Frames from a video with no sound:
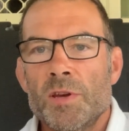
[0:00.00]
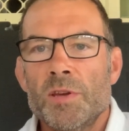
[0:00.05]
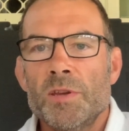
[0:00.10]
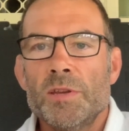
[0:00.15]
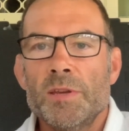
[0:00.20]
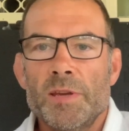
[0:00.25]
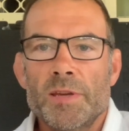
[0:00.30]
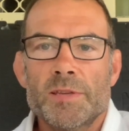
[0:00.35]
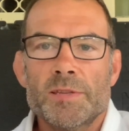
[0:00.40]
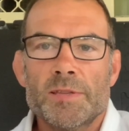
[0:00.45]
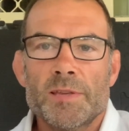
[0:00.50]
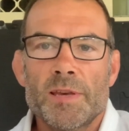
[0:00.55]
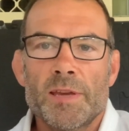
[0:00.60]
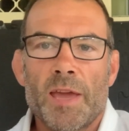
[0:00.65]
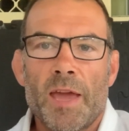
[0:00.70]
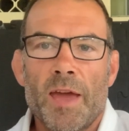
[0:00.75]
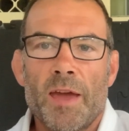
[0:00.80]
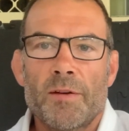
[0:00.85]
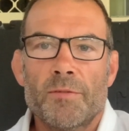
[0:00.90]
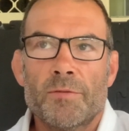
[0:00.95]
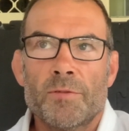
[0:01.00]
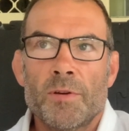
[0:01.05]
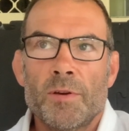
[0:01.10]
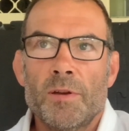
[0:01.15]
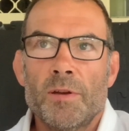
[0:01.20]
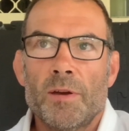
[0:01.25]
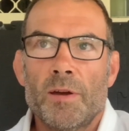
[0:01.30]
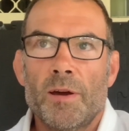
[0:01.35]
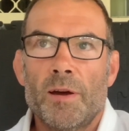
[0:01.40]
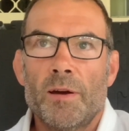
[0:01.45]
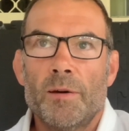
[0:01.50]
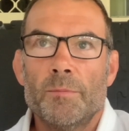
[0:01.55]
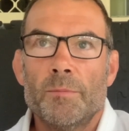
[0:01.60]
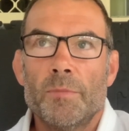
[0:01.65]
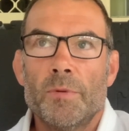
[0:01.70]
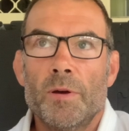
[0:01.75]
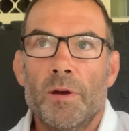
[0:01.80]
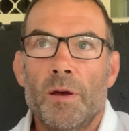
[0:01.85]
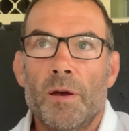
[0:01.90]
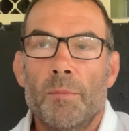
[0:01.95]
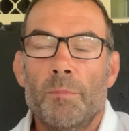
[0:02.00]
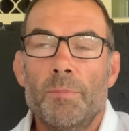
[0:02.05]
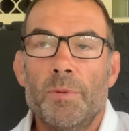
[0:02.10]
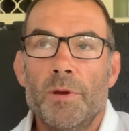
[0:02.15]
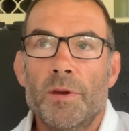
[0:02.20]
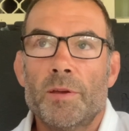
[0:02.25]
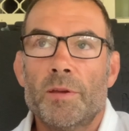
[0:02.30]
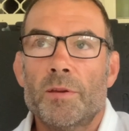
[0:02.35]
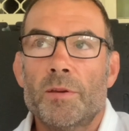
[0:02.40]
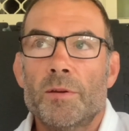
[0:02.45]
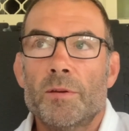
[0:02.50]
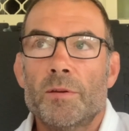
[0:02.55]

Yes, they have a big